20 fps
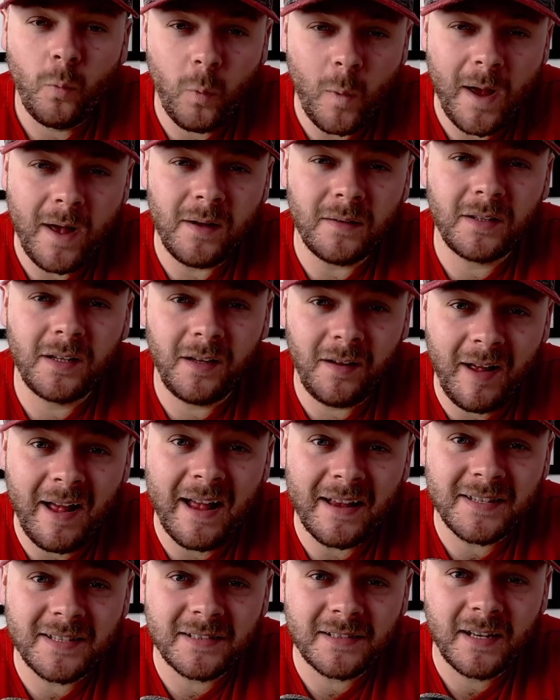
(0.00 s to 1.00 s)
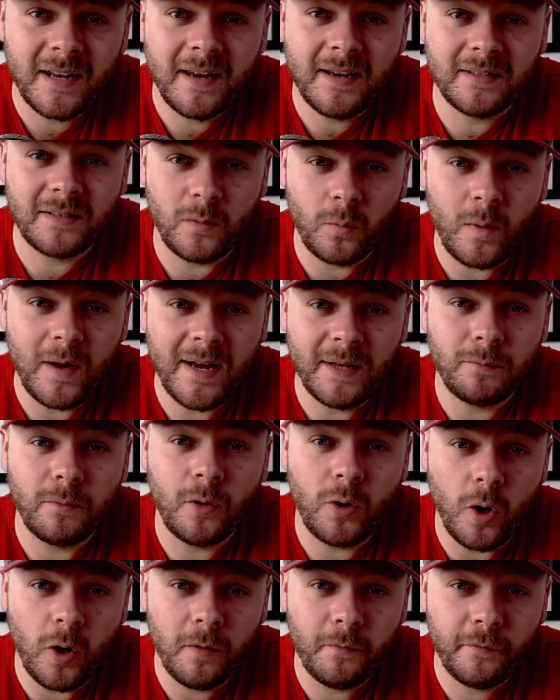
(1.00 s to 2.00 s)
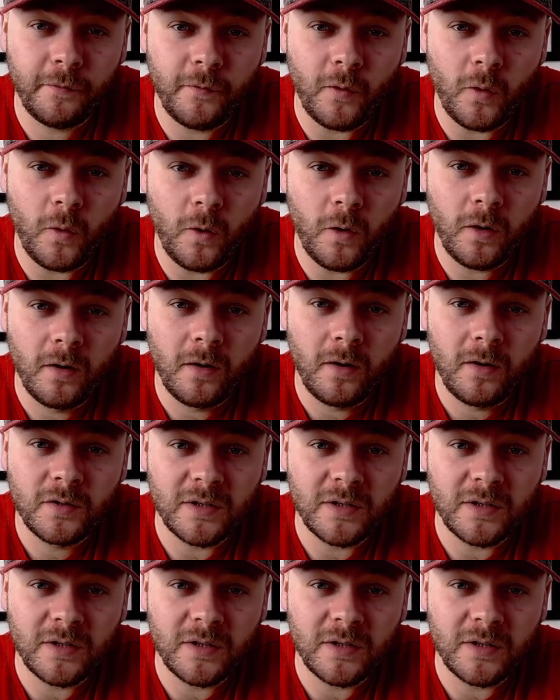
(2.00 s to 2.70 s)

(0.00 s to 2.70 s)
World class is the word we're looking for